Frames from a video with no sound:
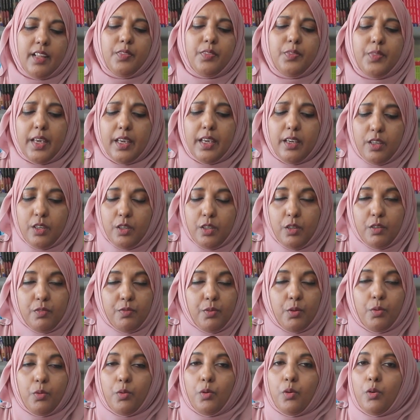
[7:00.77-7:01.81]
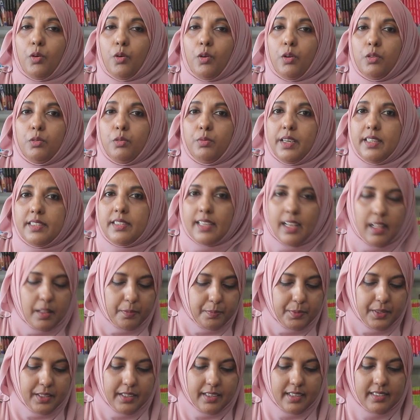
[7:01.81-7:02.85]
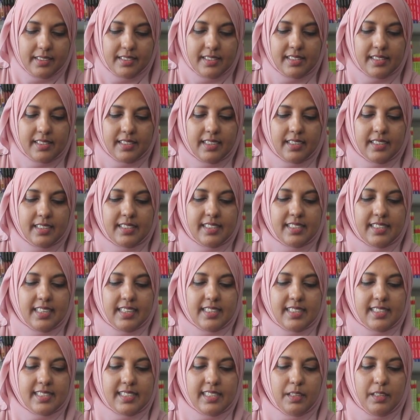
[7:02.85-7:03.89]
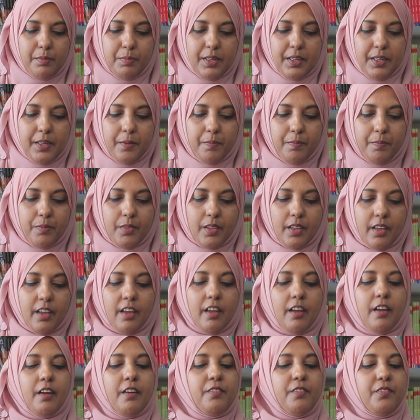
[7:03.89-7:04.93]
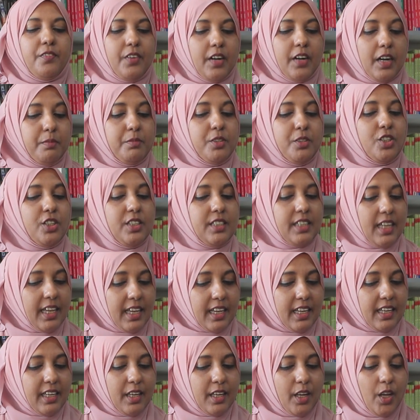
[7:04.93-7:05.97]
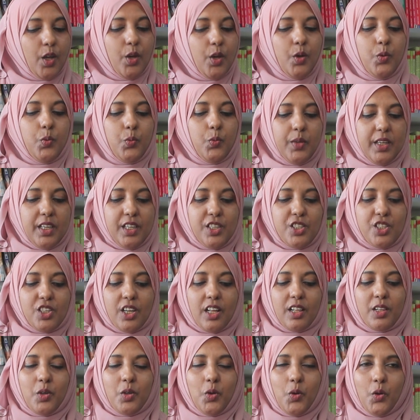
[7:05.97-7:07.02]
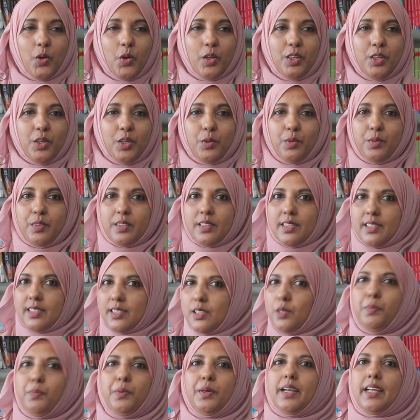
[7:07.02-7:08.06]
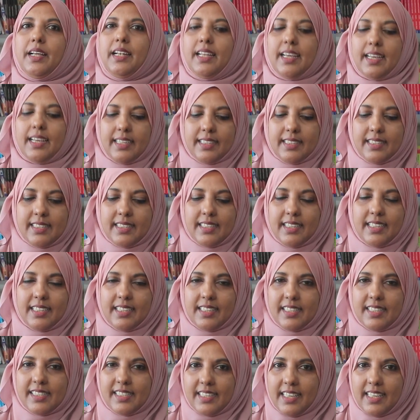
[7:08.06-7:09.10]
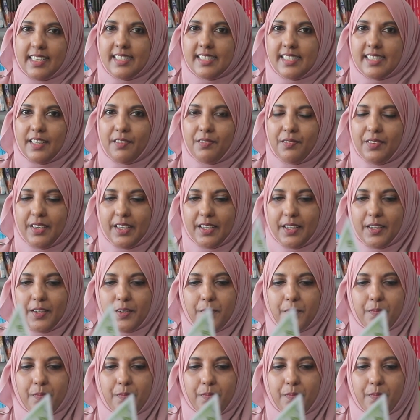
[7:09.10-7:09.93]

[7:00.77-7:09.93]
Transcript: Thank you for always helping us, said Sleepy. From today, we shall call you Super Alert, said Safiyya.